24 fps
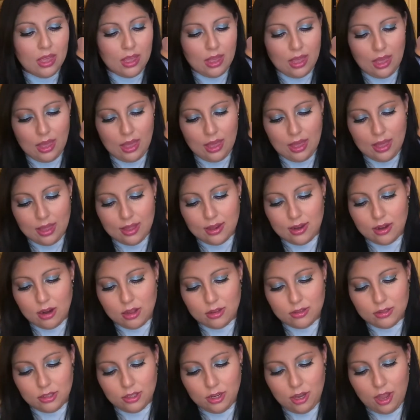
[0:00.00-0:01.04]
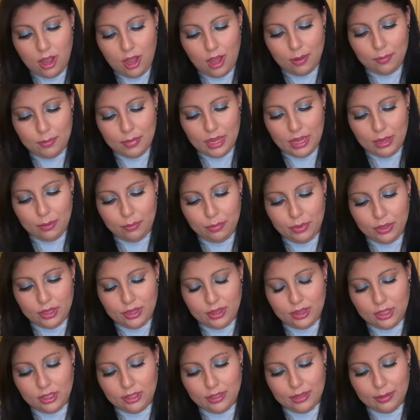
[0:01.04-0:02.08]
And on top, I put
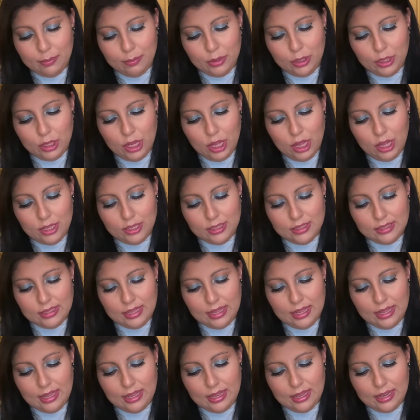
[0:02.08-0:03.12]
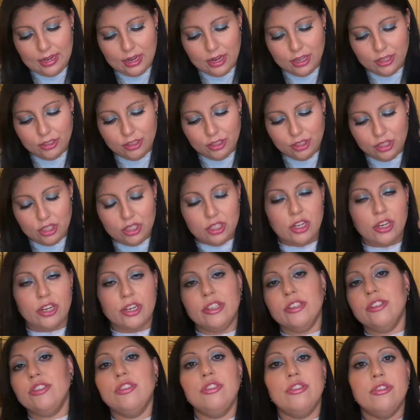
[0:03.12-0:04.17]
the lip gloss in
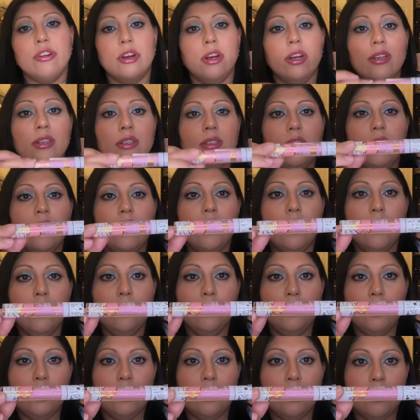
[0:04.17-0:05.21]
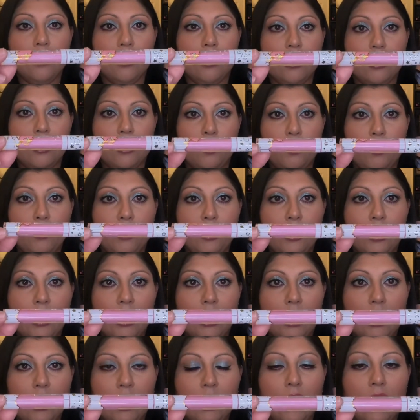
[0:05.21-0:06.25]
Starstruck, which is this
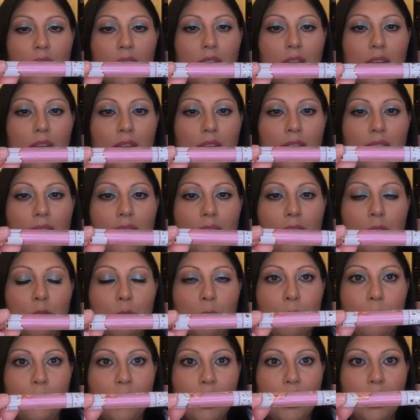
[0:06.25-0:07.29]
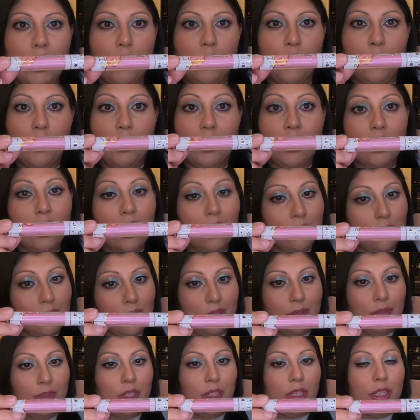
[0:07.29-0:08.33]
pretty like pink with lots
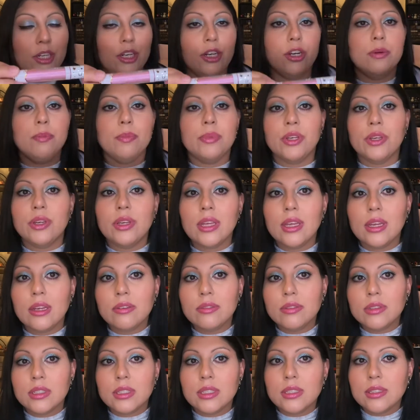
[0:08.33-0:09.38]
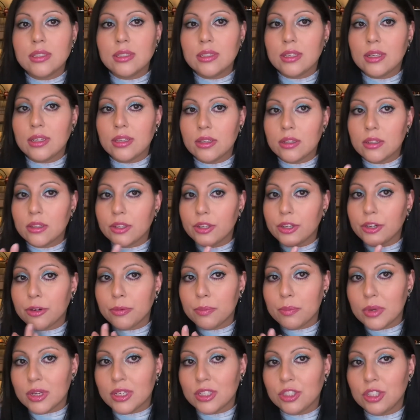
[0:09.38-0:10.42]
of glitter, but you can't really see the glitter
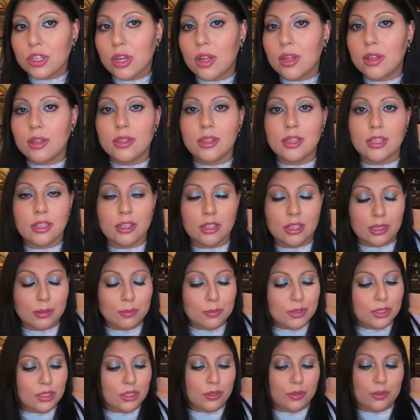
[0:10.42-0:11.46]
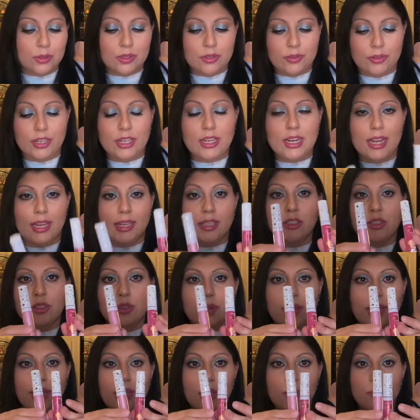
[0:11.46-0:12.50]
much on the lips, so it's very nice. So
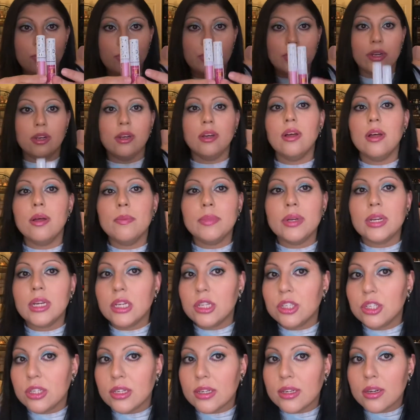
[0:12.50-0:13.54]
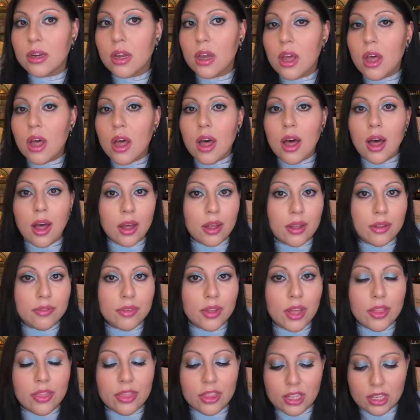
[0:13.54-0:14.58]
I am wearing a combination of
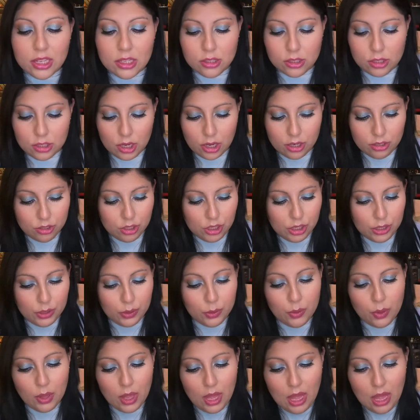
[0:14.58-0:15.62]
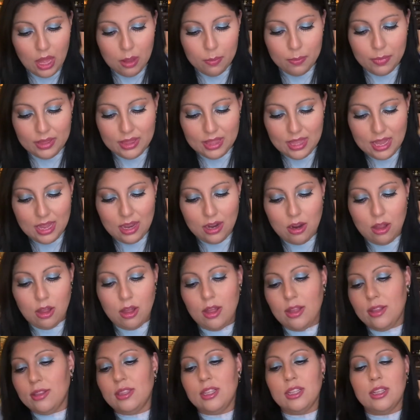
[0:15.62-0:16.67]
these 2. But then
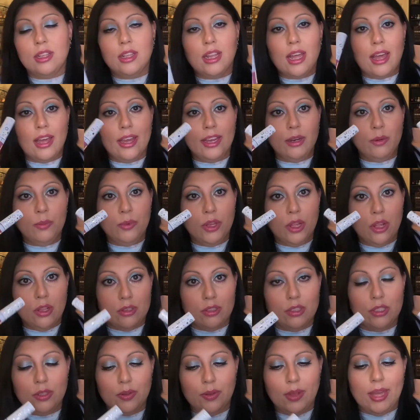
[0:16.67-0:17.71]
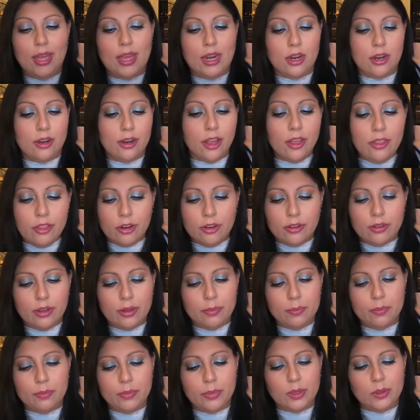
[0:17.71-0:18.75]
on the line, we also get another
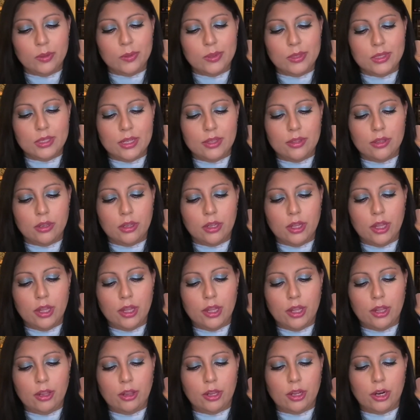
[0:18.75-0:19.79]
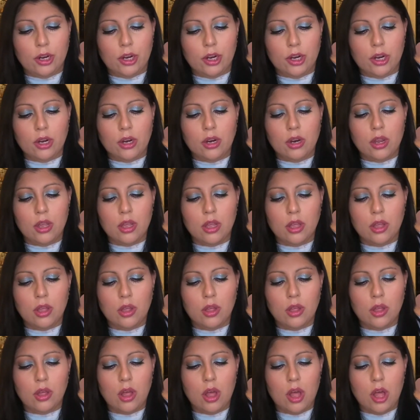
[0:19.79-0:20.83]
lip mousse in the color
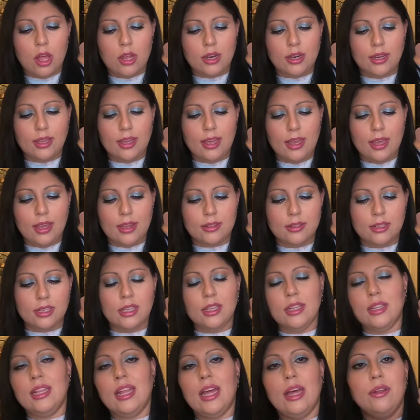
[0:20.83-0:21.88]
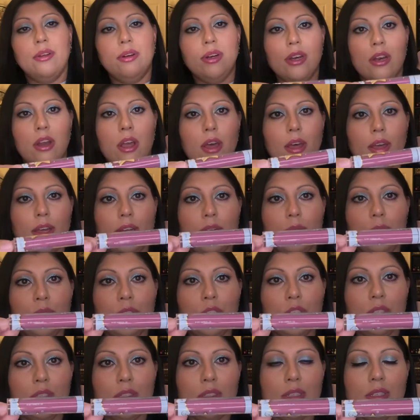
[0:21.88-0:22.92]
On Candy Cloud 9, which
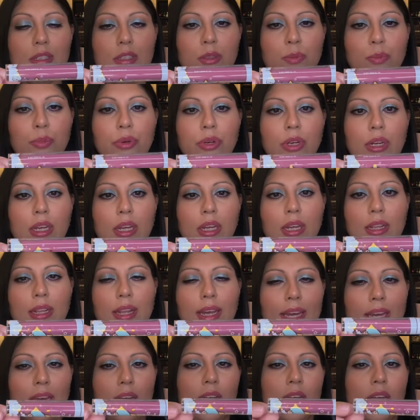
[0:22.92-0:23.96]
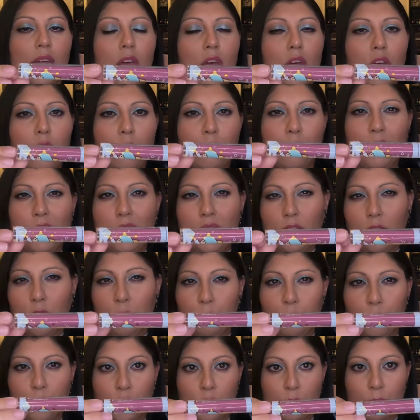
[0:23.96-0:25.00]
is this pretty like pink
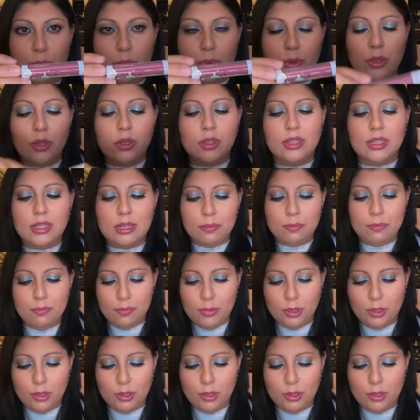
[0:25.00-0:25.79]
purple lip